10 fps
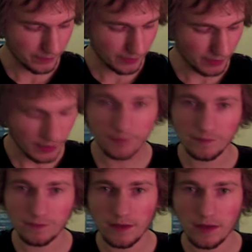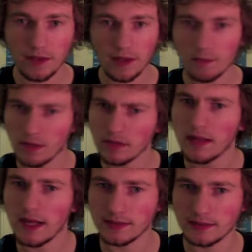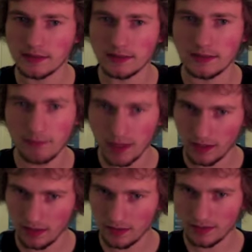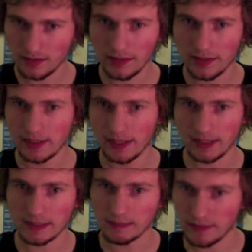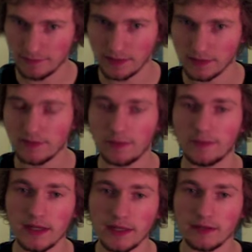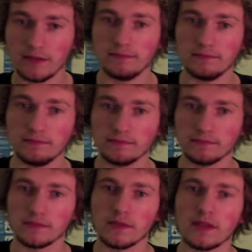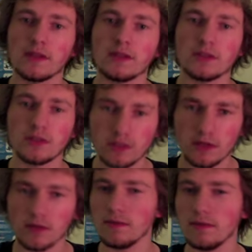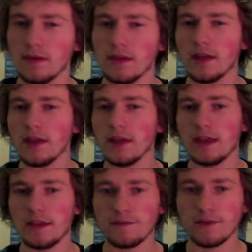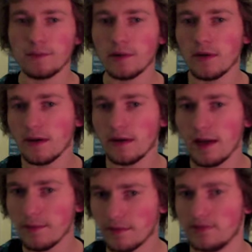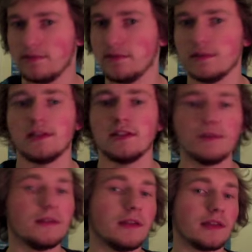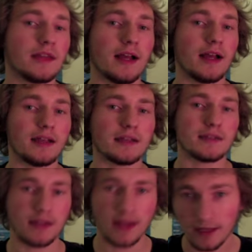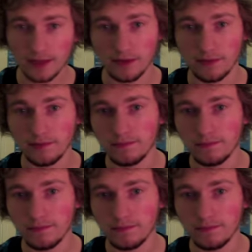if a model has the mark, it gains benefits from the icon. So, if you put Abaddon in a unit that has an icon,